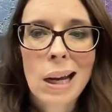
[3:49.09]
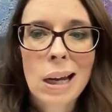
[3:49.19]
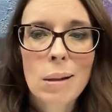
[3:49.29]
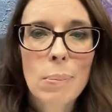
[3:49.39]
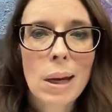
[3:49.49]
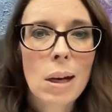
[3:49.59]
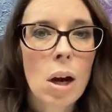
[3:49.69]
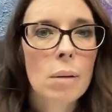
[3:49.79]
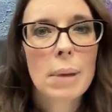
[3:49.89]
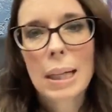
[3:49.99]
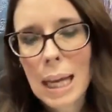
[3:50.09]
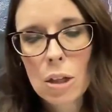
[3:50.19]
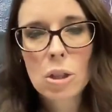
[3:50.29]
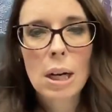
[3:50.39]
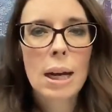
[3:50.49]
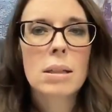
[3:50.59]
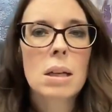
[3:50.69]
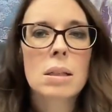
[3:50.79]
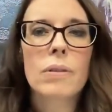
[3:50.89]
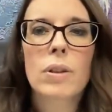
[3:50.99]
I had been on medication. I had
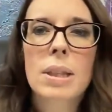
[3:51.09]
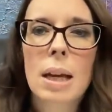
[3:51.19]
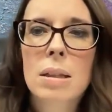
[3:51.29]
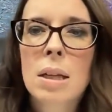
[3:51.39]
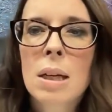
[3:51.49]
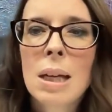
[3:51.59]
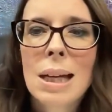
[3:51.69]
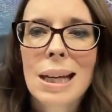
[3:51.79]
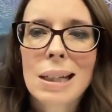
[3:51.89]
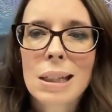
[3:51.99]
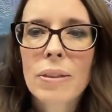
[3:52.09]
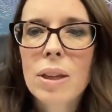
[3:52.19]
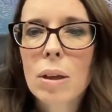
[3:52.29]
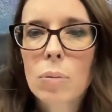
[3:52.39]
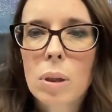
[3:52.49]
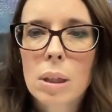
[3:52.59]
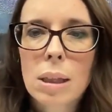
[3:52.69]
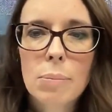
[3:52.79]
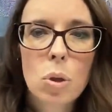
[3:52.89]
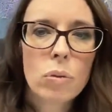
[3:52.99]
done different things, and nothing
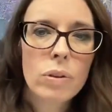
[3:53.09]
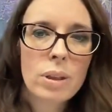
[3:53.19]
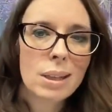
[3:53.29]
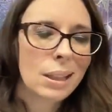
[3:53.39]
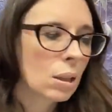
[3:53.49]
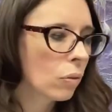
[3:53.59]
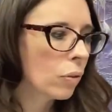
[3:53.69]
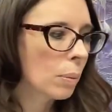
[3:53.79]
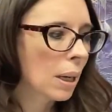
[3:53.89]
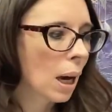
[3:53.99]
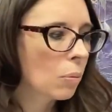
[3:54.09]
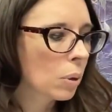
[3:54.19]
really moved the needle for me.